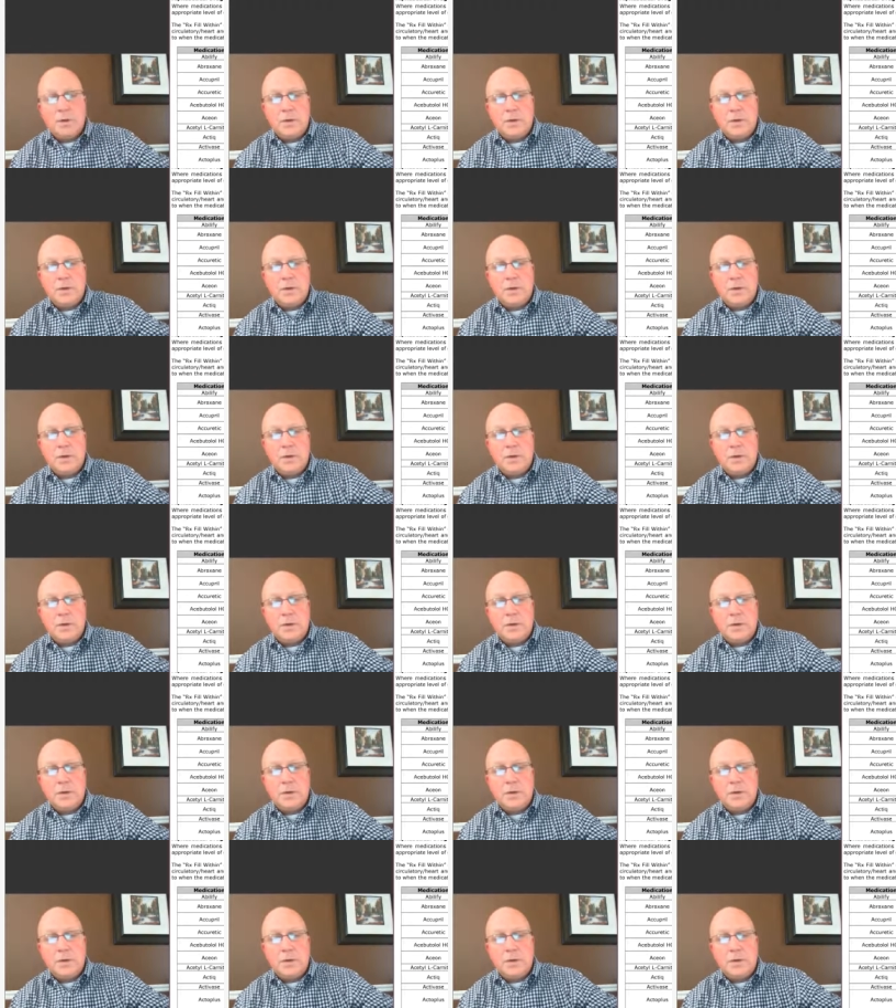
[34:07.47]
So with
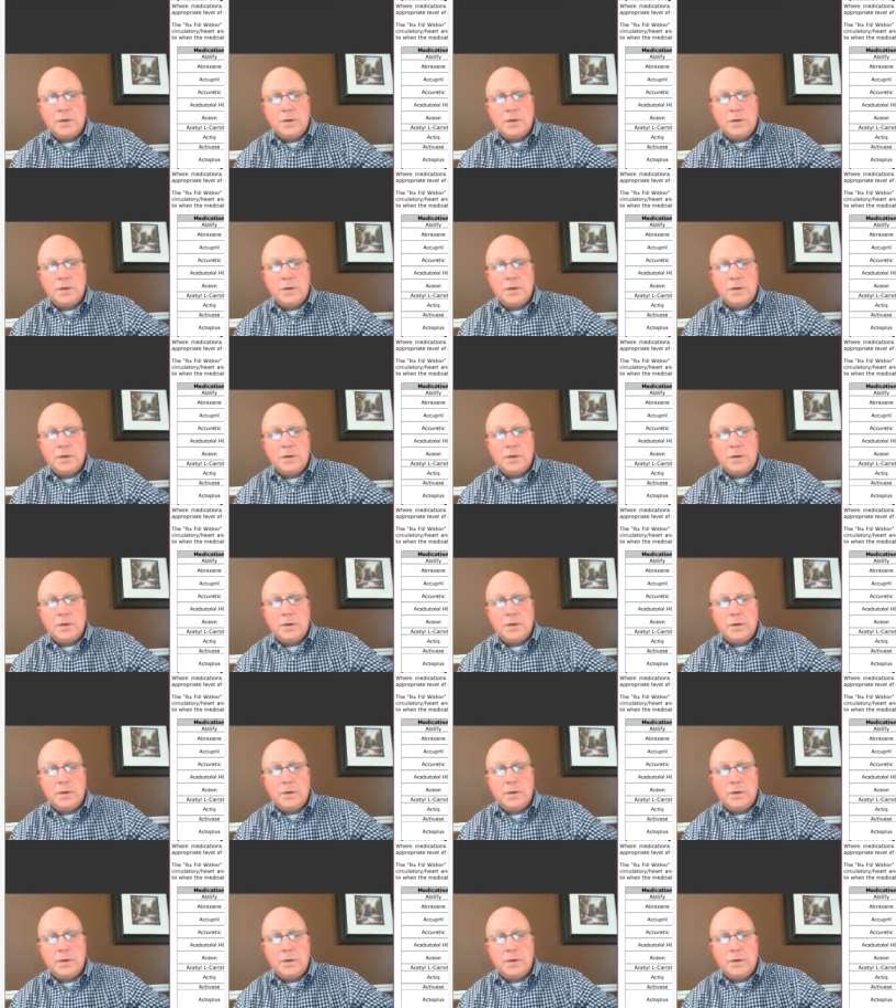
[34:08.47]
that, let
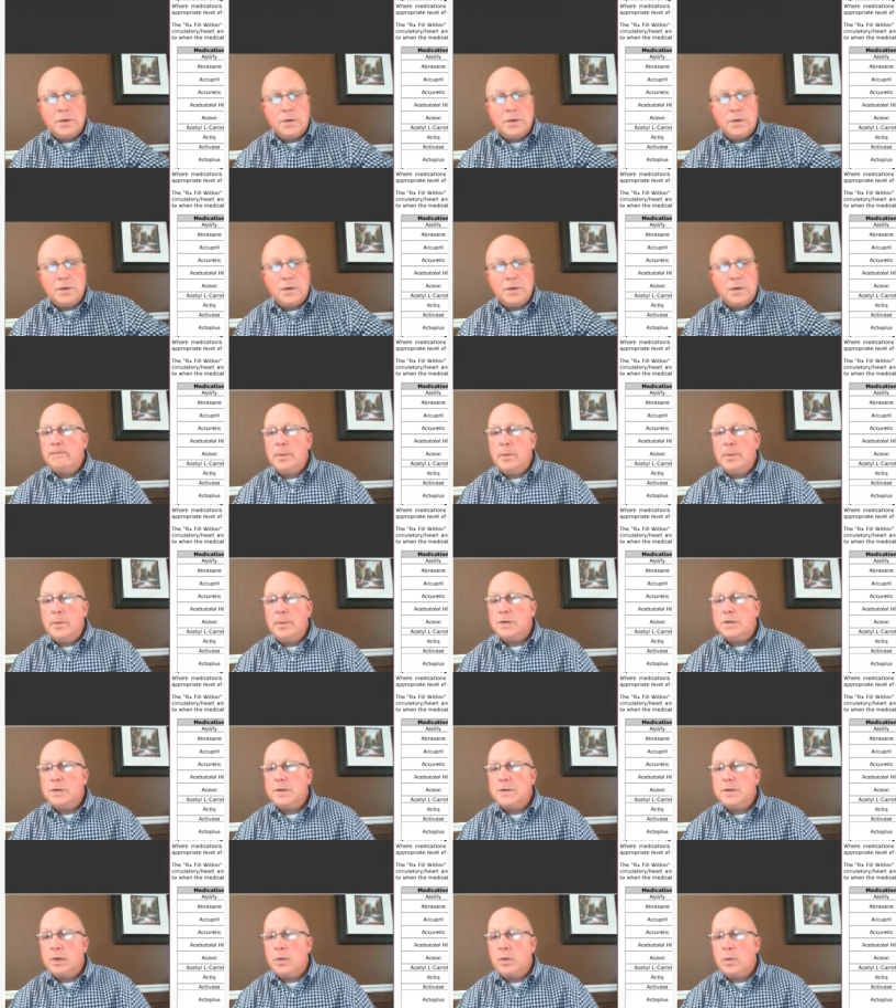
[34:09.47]
me
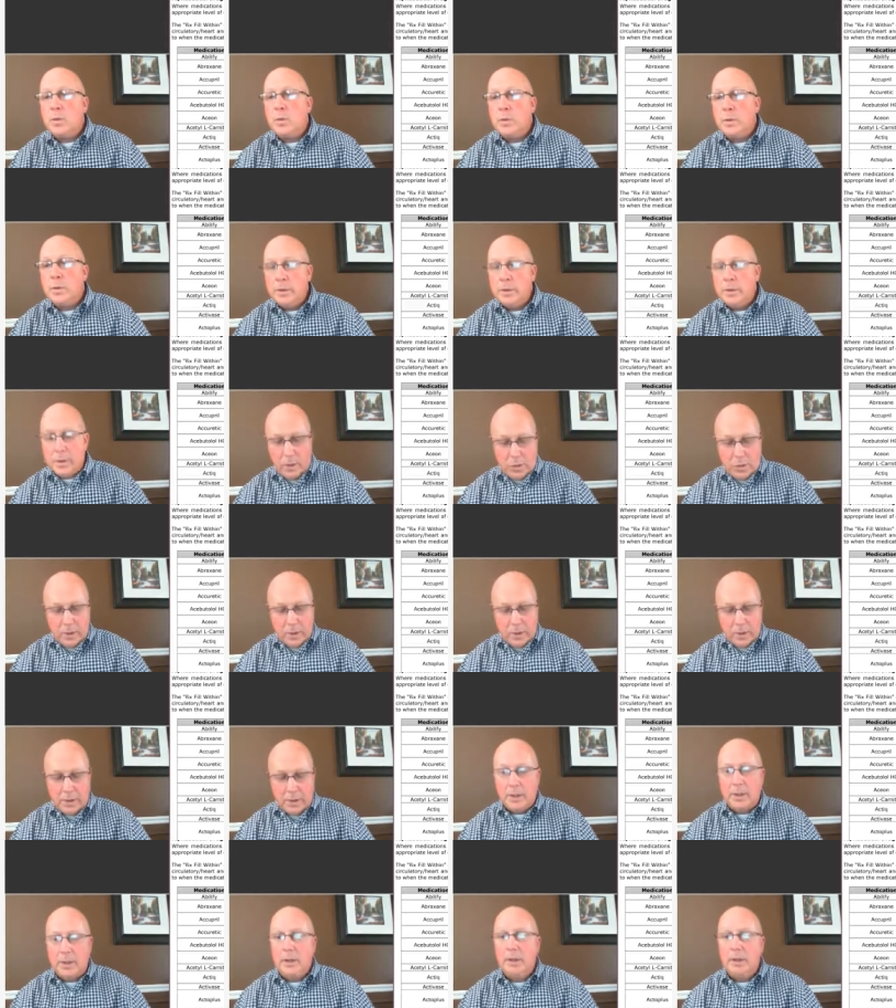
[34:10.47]
just check really
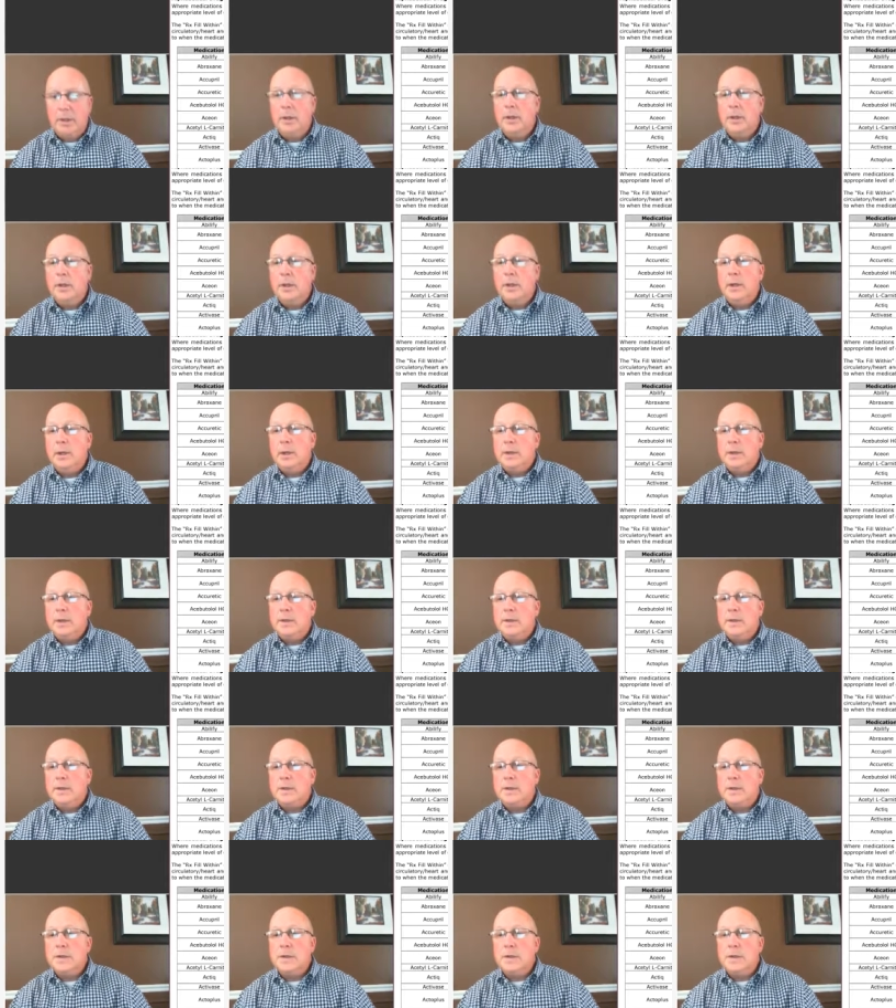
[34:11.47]
quick
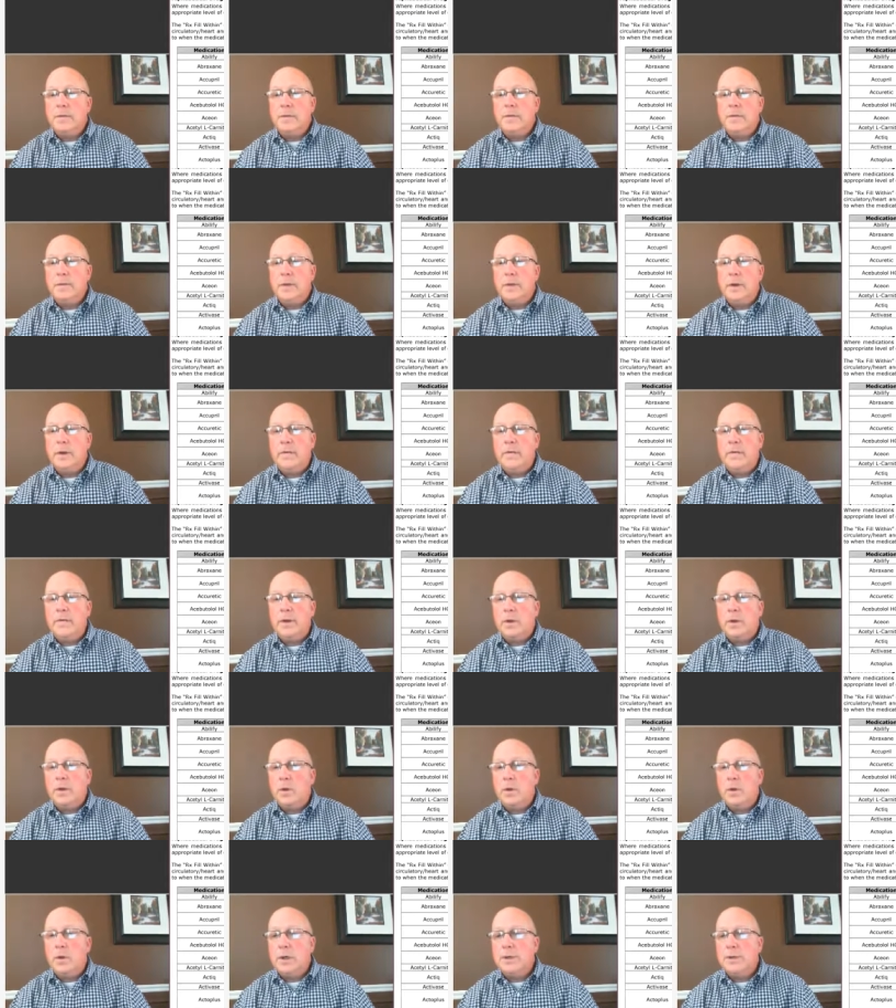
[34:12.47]
to see if we have
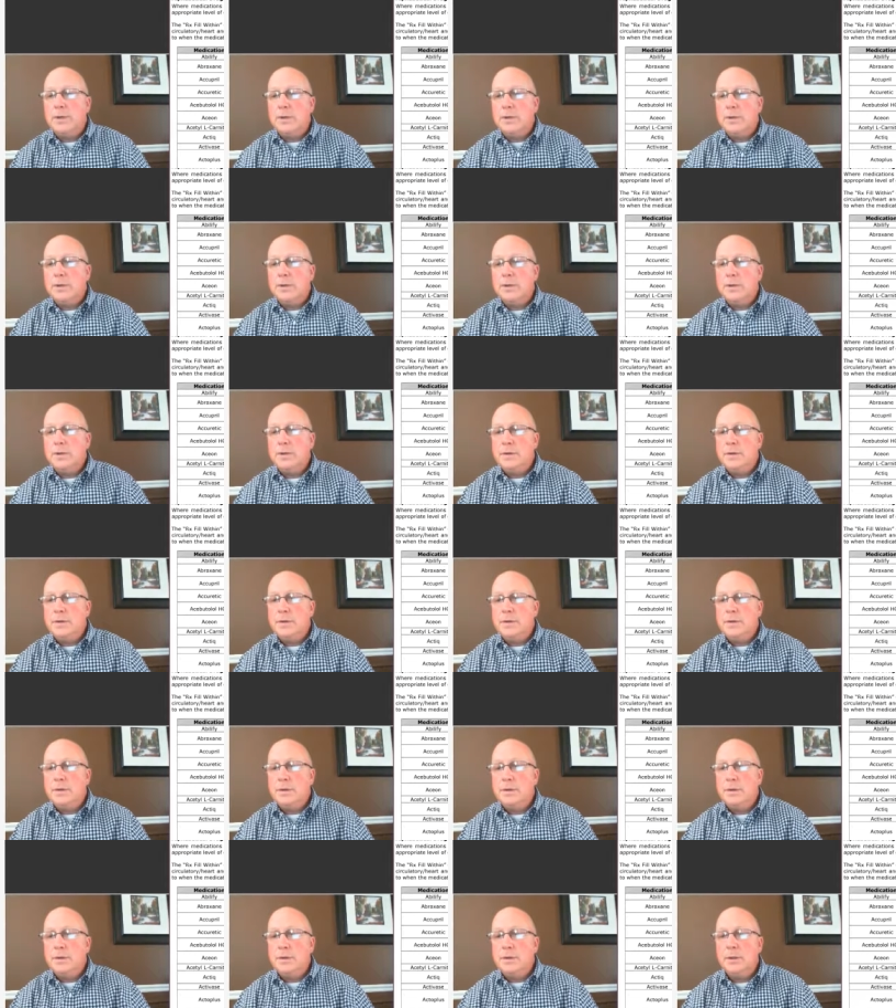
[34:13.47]
any
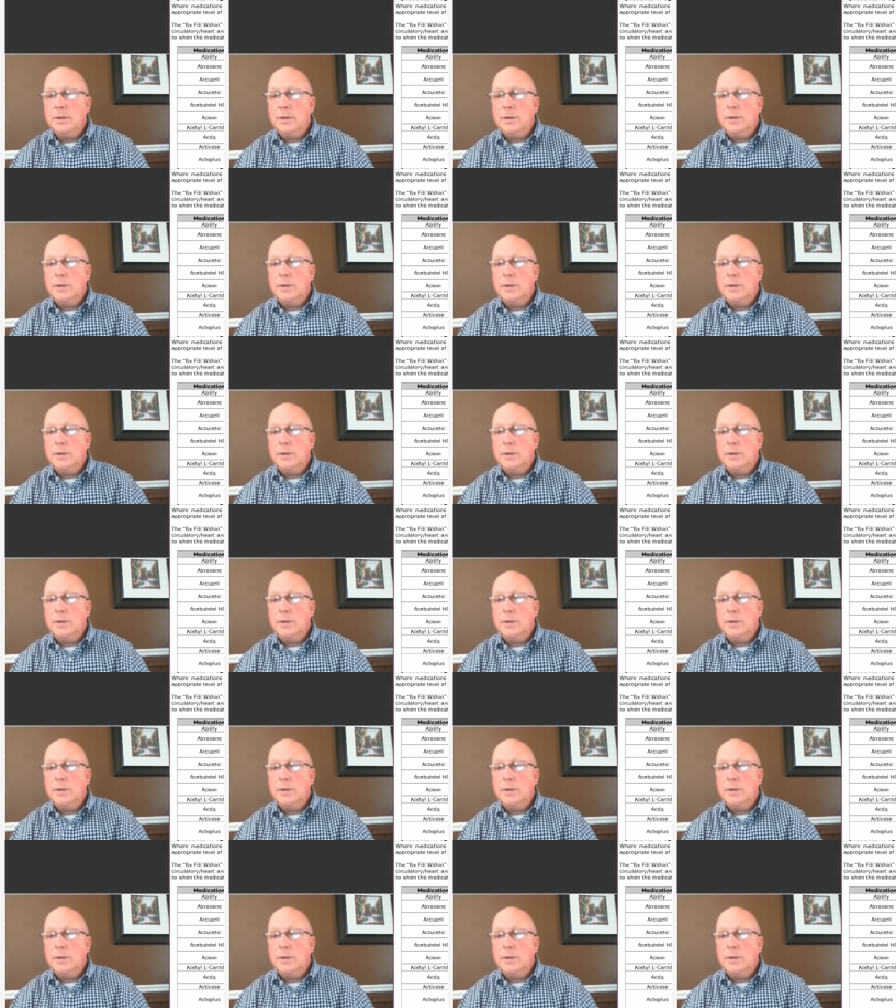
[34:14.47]
questions.